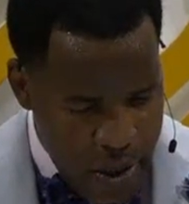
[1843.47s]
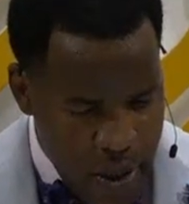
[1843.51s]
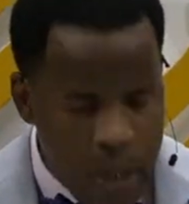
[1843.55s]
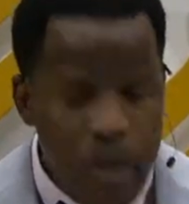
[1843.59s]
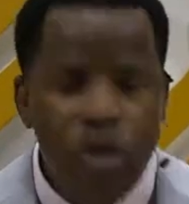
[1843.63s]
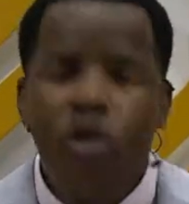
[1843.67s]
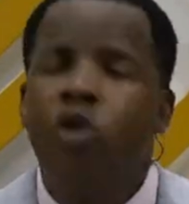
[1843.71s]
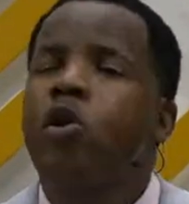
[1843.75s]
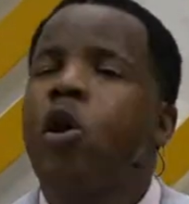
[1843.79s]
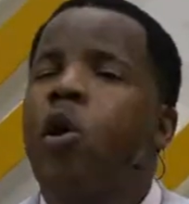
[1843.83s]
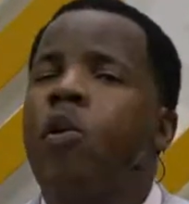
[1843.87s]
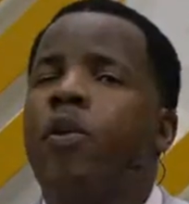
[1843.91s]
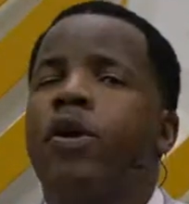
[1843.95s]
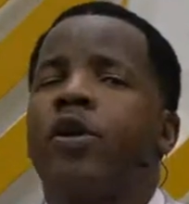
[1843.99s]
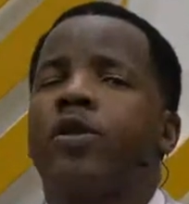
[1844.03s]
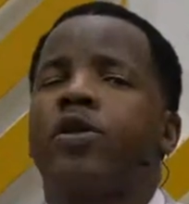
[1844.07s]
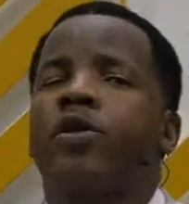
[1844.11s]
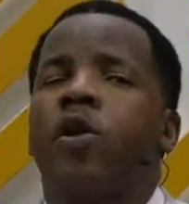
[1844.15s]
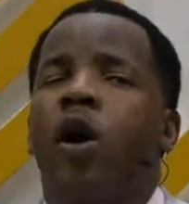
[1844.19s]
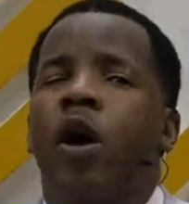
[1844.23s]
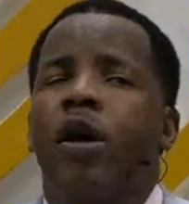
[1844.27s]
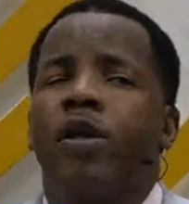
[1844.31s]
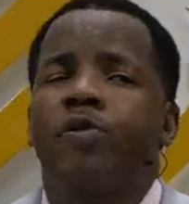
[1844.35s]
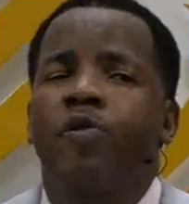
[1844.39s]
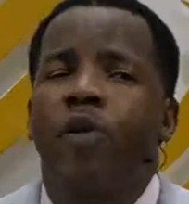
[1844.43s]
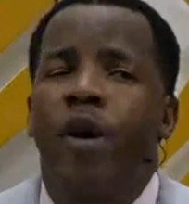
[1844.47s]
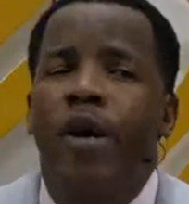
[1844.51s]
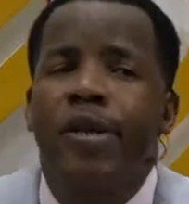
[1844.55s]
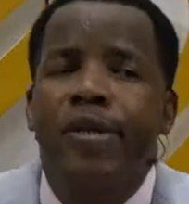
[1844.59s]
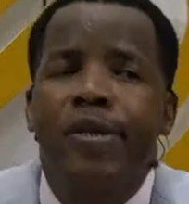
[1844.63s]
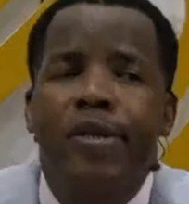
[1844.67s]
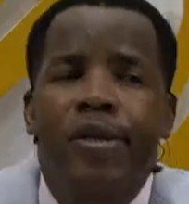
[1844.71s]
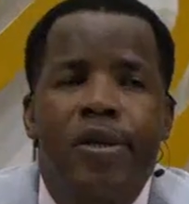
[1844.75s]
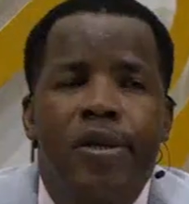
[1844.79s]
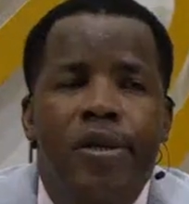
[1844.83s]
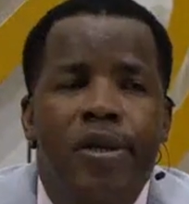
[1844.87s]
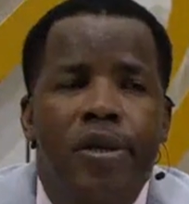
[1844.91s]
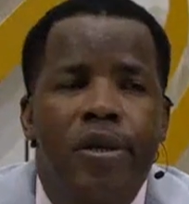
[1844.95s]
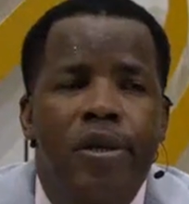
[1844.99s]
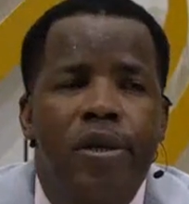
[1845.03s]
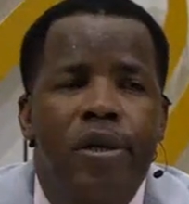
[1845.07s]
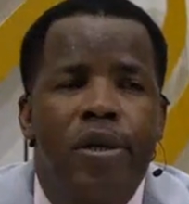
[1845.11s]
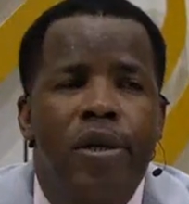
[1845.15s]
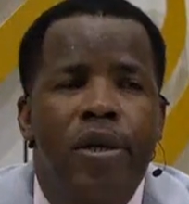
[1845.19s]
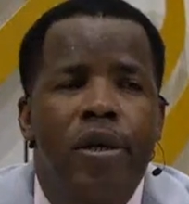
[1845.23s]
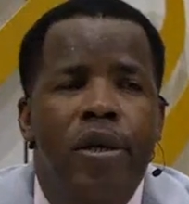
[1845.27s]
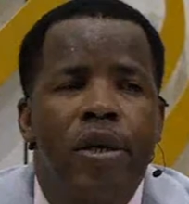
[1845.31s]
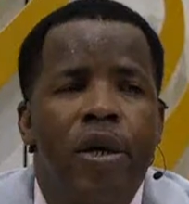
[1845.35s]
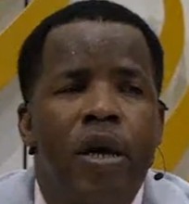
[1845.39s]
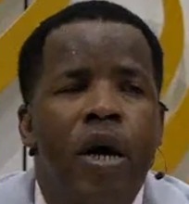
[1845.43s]
You know what your thought was?
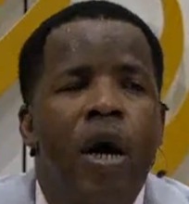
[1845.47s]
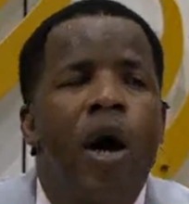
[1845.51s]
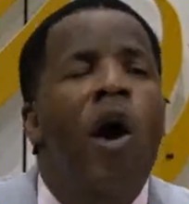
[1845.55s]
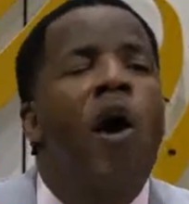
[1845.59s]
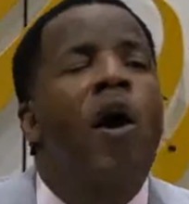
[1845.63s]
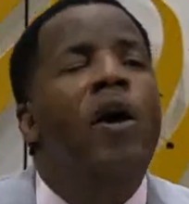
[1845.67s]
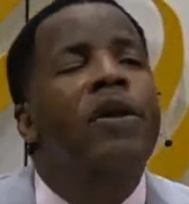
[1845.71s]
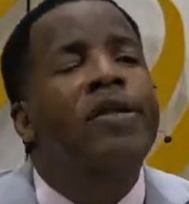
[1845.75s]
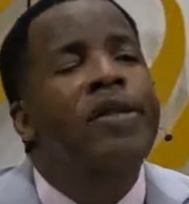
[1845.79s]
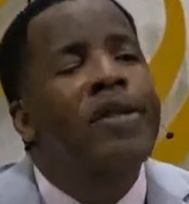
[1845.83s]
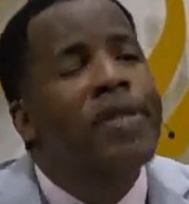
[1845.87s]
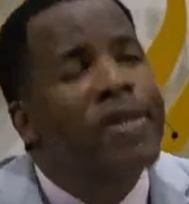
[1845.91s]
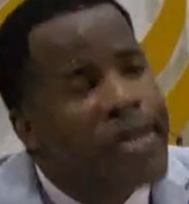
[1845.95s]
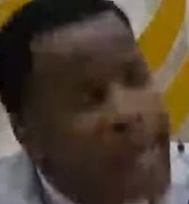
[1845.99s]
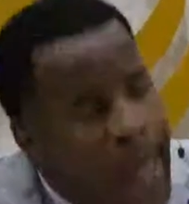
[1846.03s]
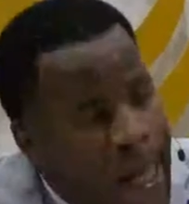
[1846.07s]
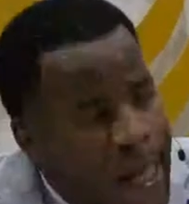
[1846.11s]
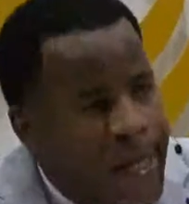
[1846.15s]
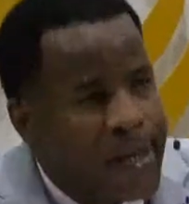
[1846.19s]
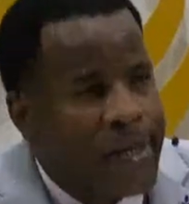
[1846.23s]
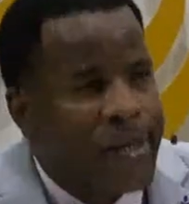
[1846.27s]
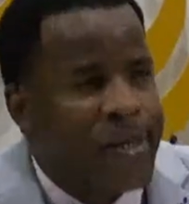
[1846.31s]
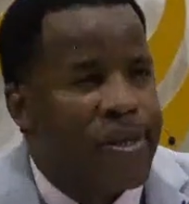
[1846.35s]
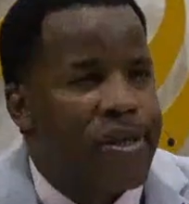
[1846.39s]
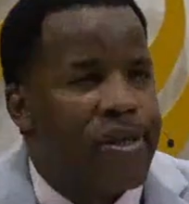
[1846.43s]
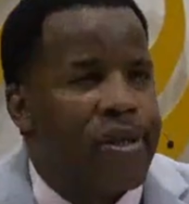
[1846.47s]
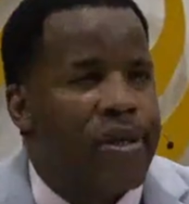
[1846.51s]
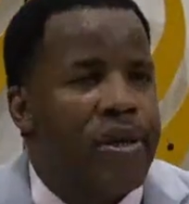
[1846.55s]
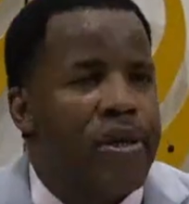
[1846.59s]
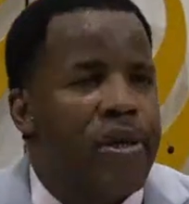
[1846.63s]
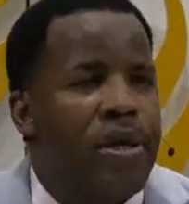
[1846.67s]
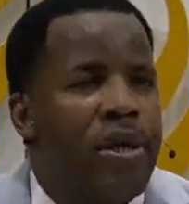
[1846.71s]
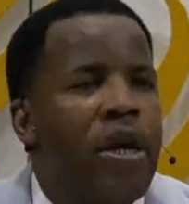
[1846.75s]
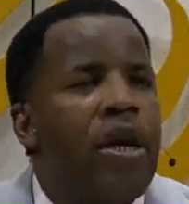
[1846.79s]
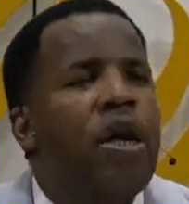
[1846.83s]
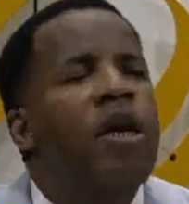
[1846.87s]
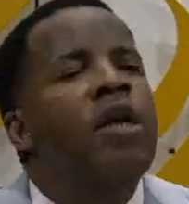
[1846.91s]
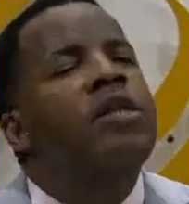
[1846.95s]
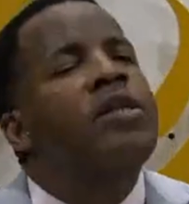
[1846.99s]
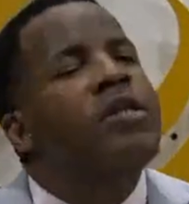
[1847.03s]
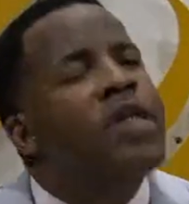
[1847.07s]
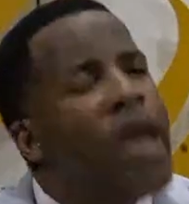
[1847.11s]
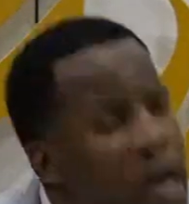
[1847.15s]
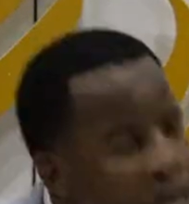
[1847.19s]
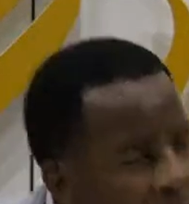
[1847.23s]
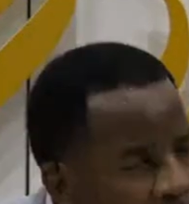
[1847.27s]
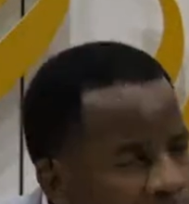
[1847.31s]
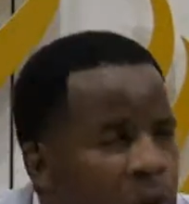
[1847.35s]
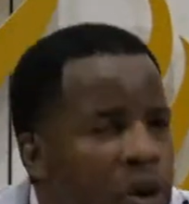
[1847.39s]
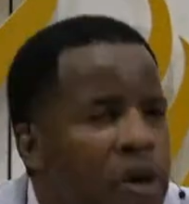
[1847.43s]
On sex.
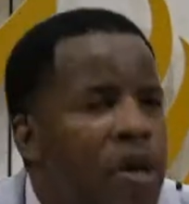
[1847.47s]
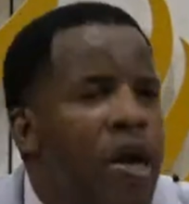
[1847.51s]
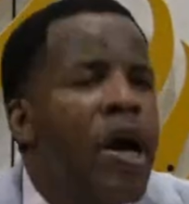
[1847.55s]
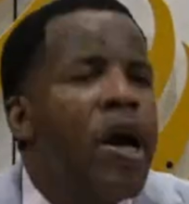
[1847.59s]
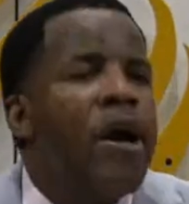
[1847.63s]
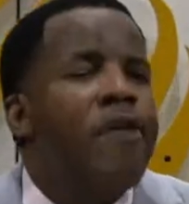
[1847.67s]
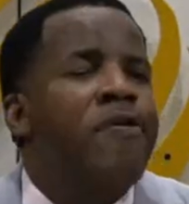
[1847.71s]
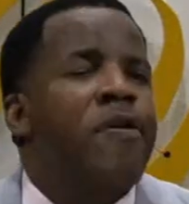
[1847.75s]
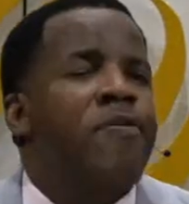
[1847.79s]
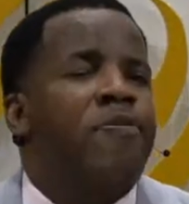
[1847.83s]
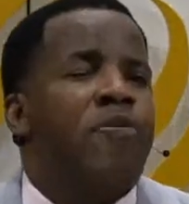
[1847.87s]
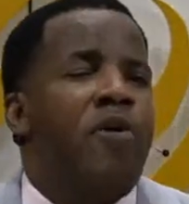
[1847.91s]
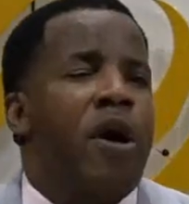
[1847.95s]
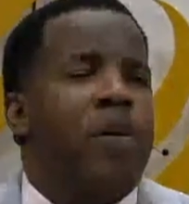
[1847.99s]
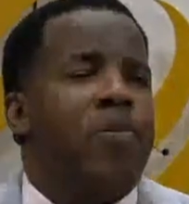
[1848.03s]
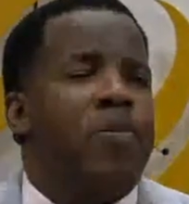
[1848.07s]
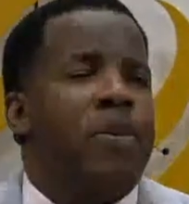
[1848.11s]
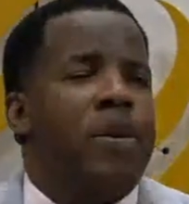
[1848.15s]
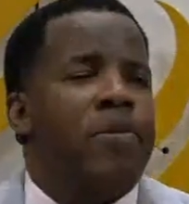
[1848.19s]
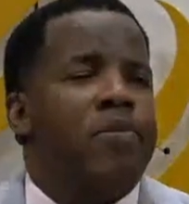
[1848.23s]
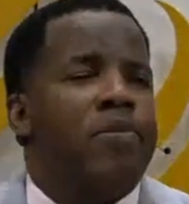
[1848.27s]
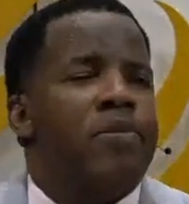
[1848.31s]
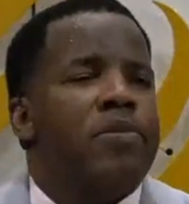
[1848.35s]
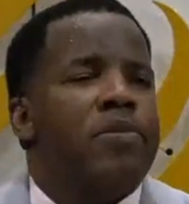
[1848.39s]
That's why you have a problem.